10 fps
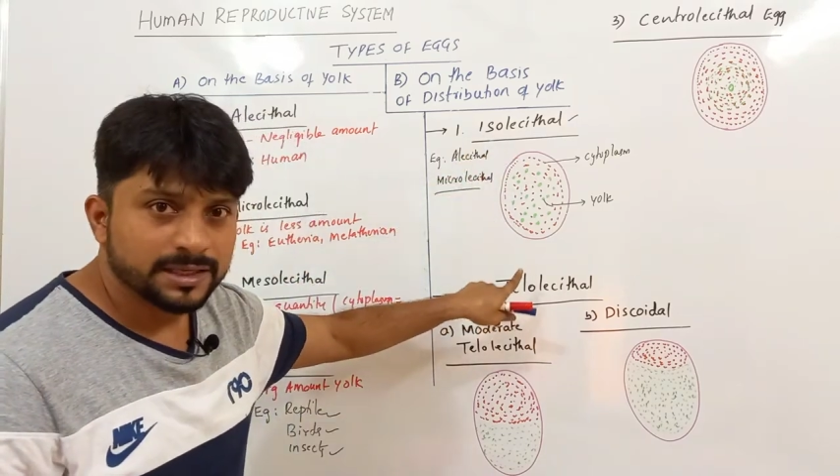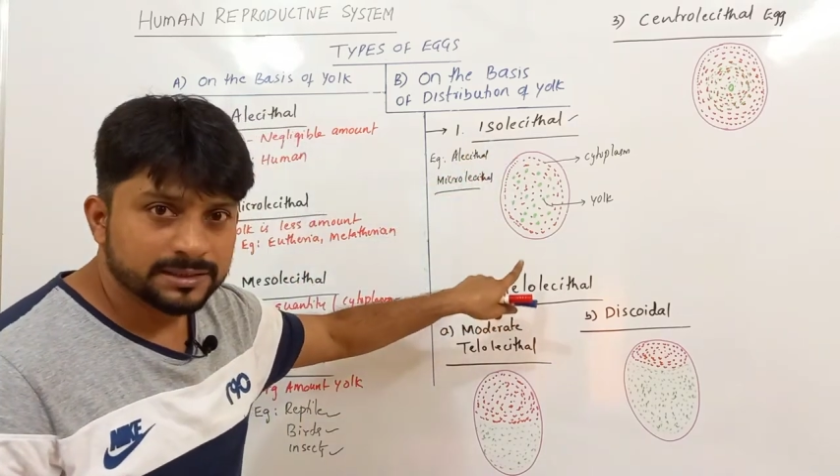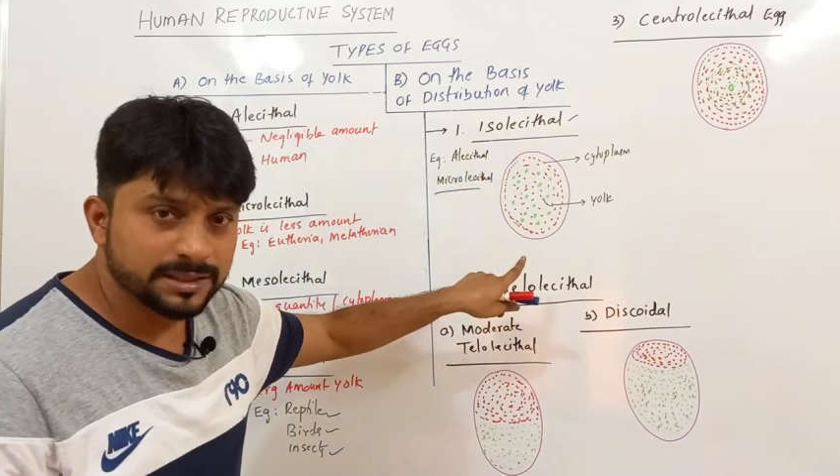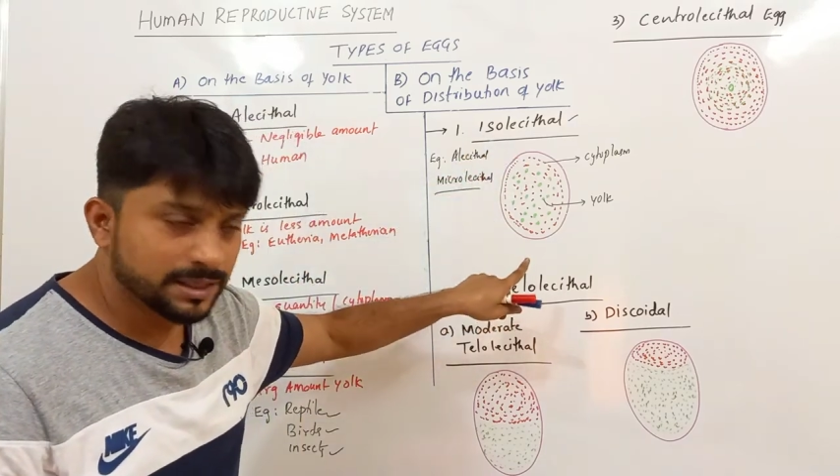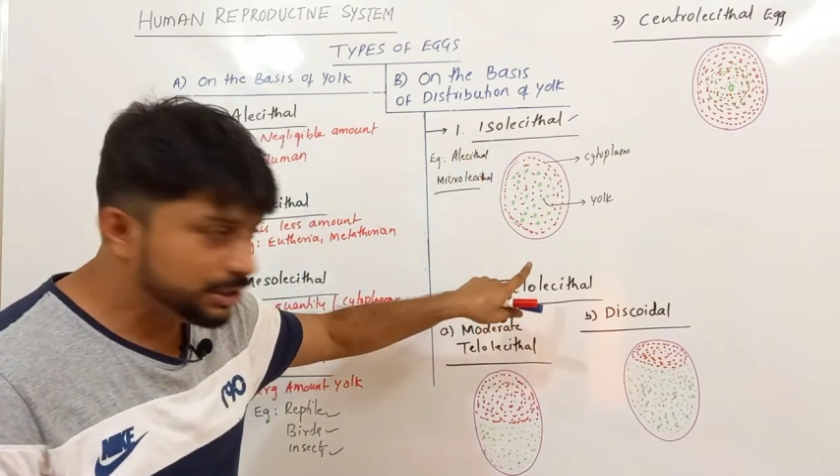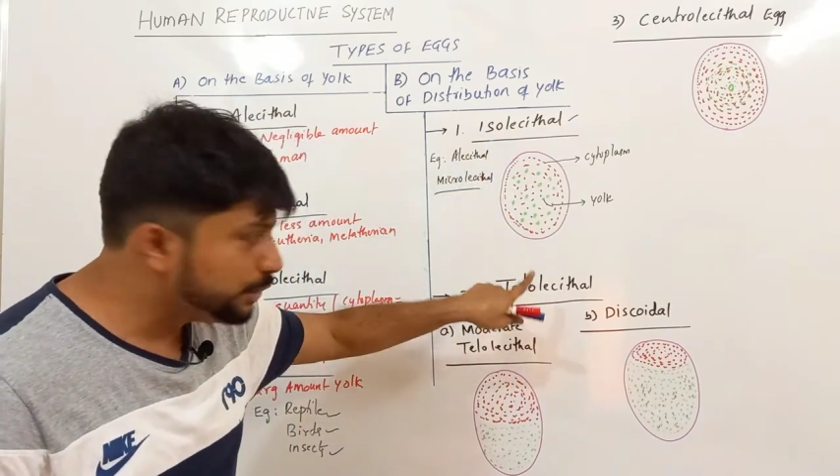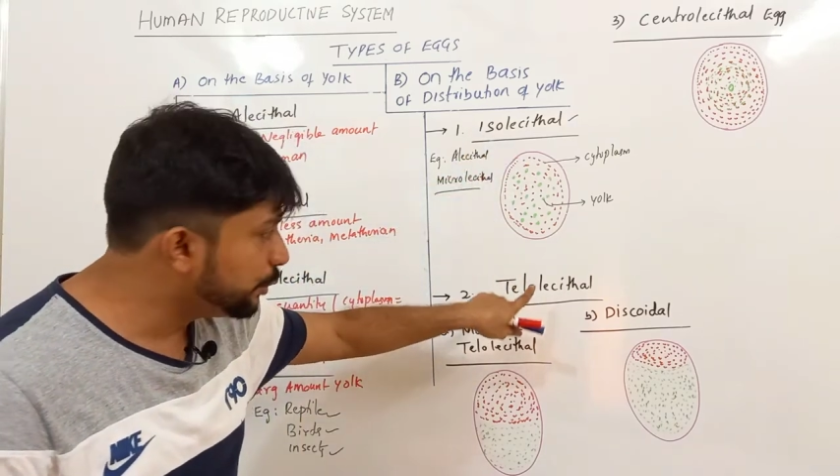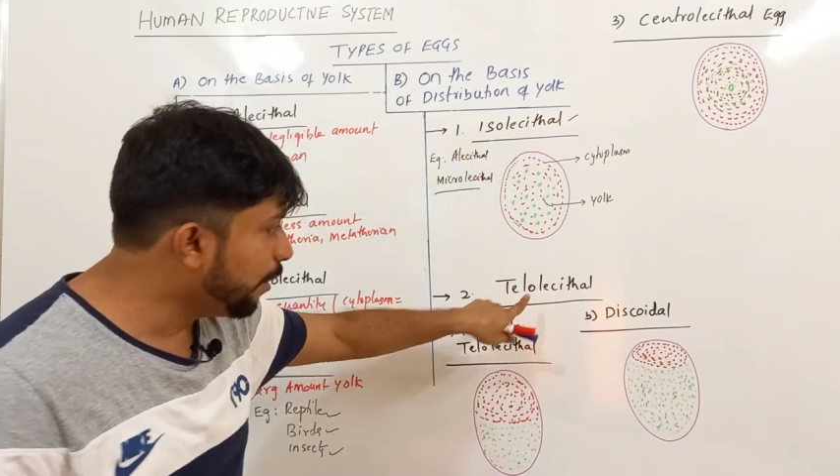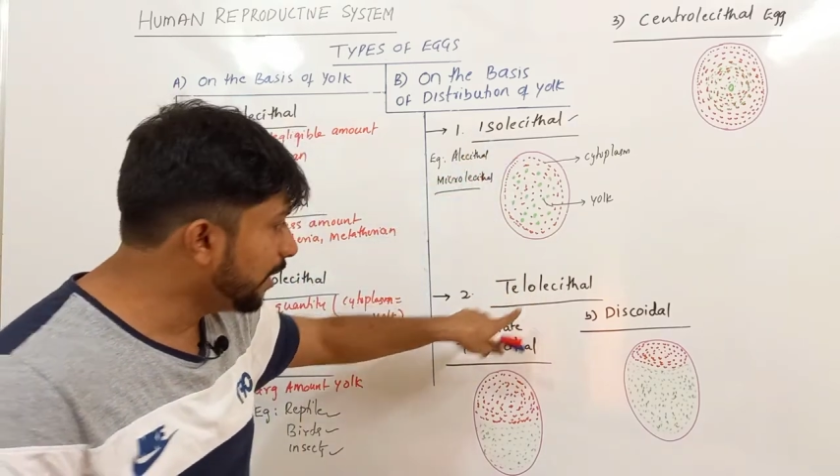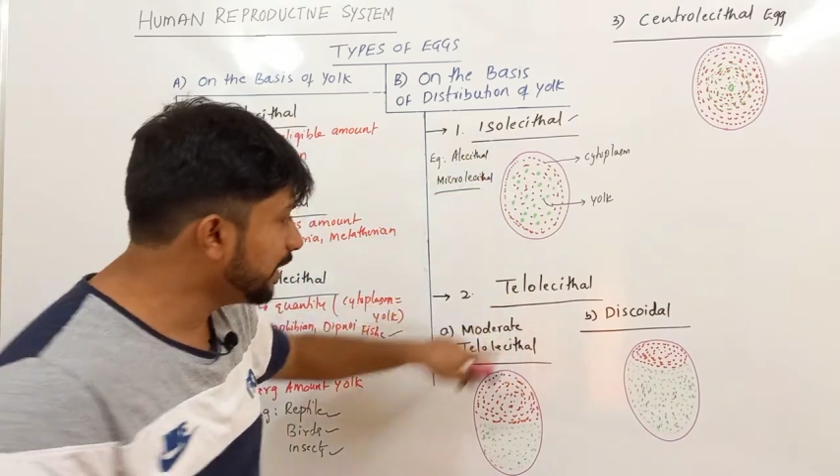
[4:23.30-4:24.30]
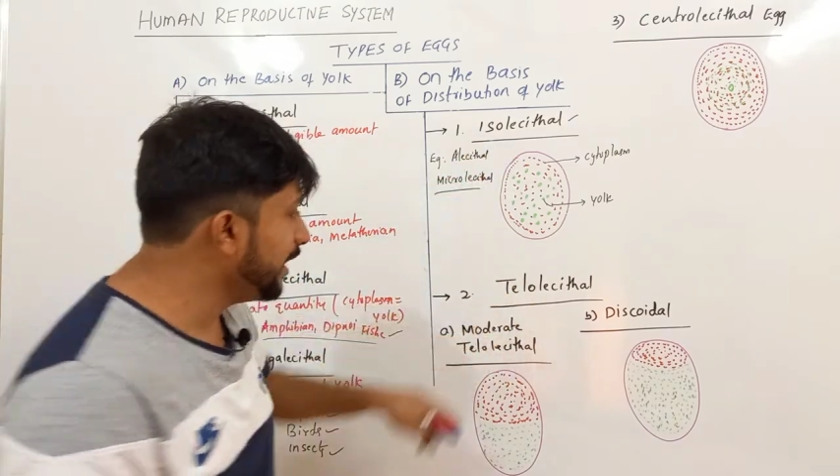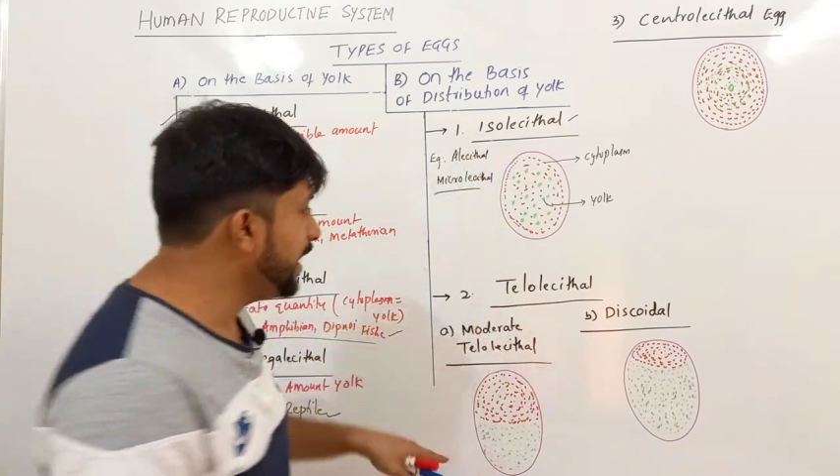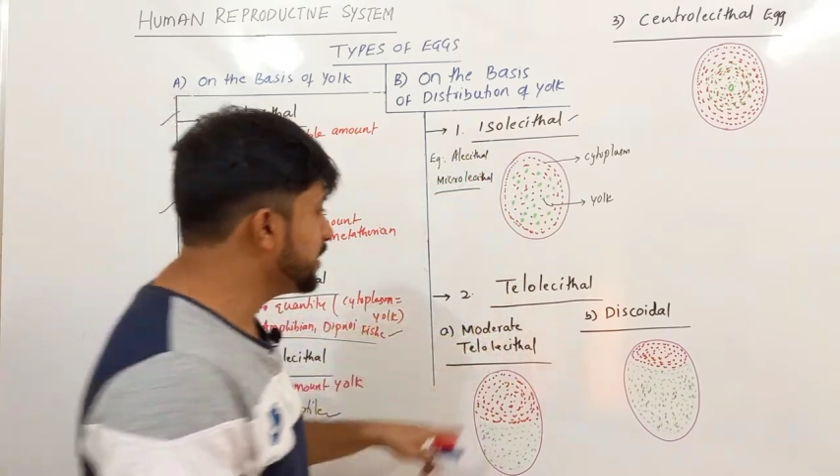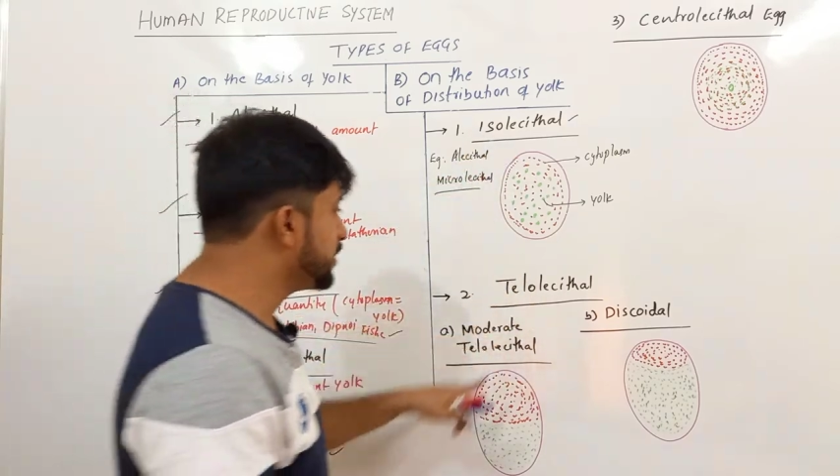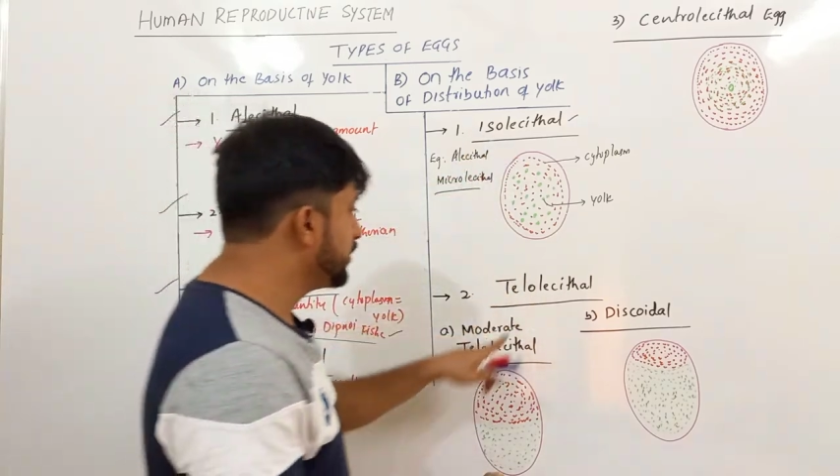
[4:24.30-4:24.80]
the yolk
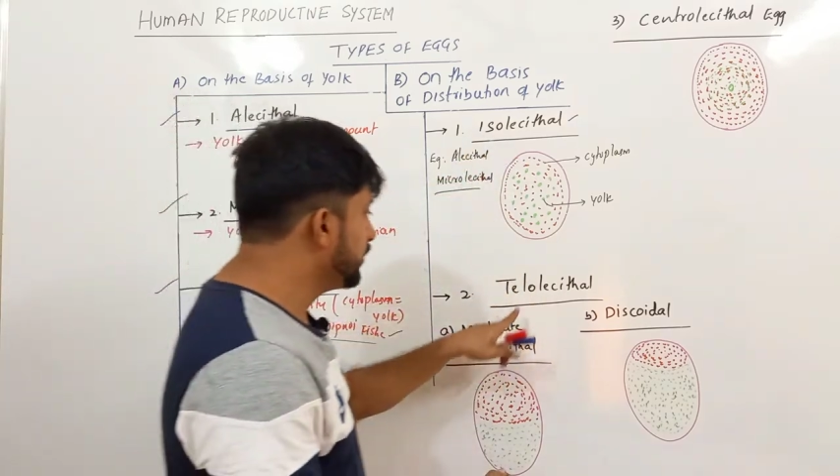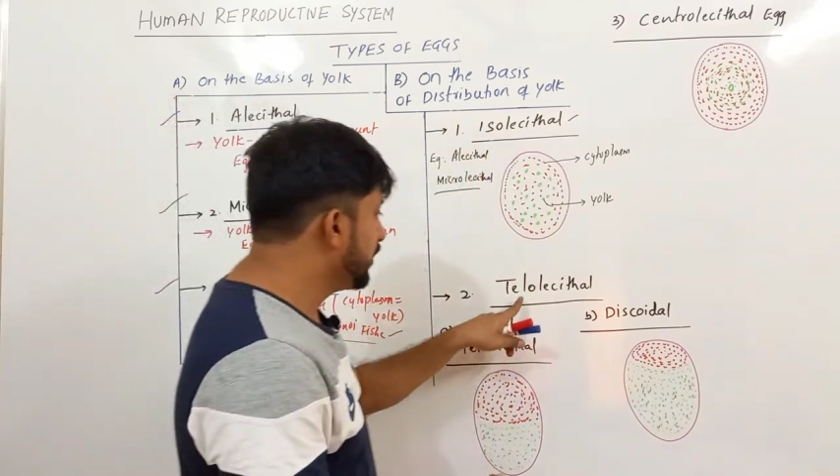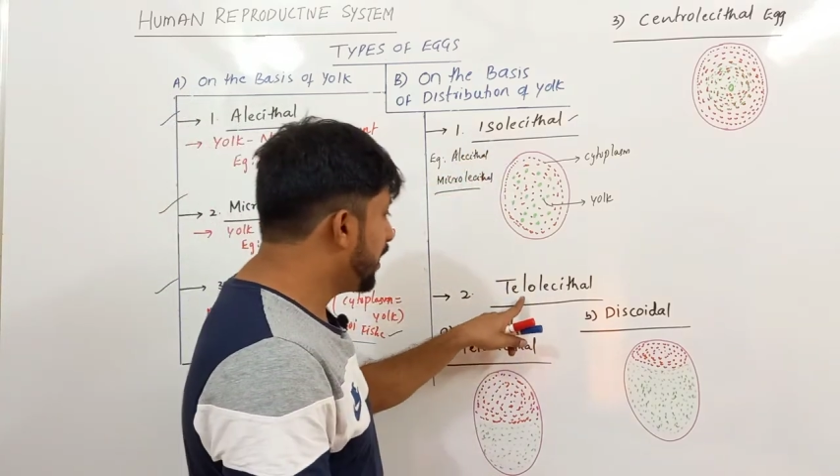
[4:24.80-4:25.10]
is